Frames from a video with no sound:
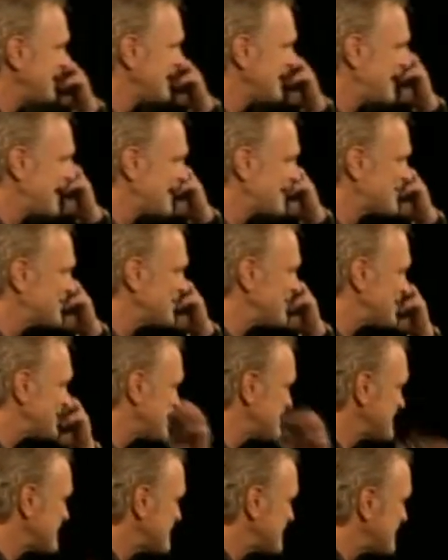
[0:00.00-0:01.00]
in
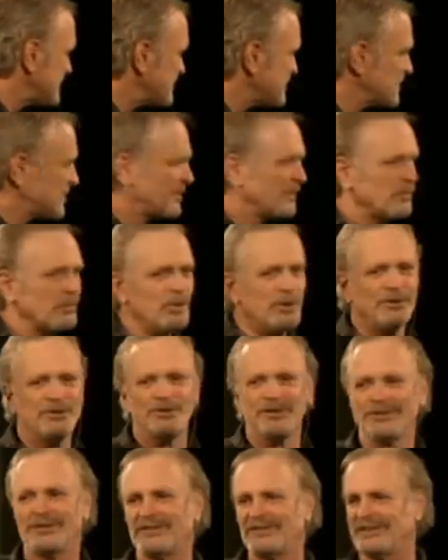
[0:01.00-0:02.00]
exorcism, so we'll
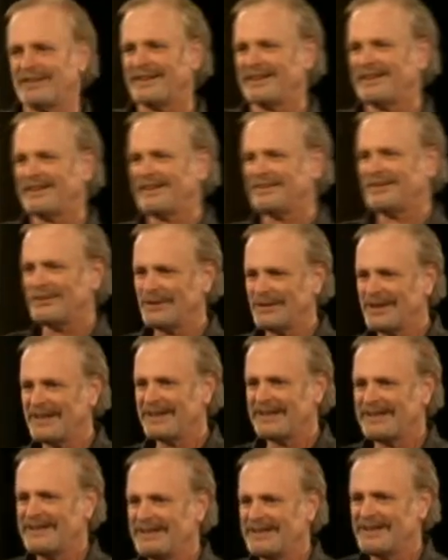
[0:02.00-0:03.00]
just uh, do
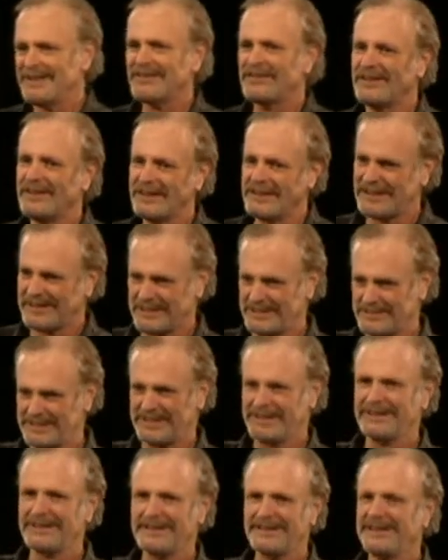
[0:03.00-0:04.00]
like he does. And they come
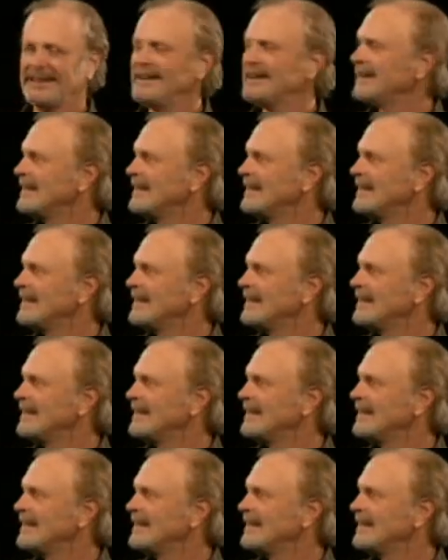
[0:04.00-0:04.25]
in,